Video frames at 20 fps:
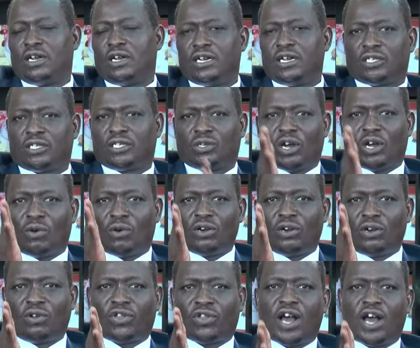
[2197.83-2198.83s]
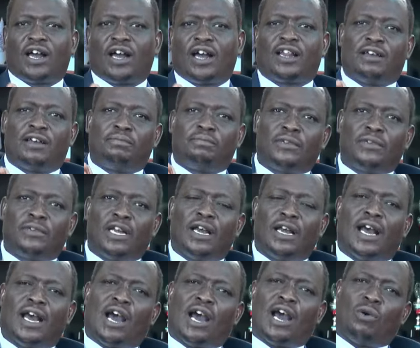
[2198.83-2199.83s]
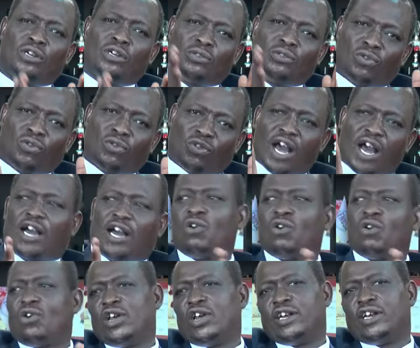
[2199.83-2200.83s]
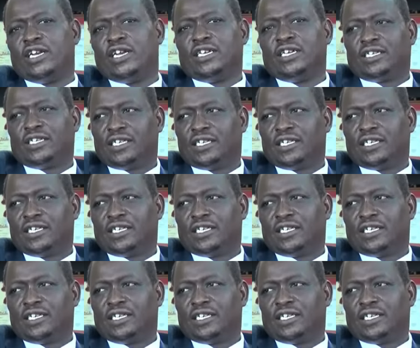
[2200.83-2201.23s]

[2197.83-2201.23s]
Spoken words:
So I want to thank them. I want to thank all the deans.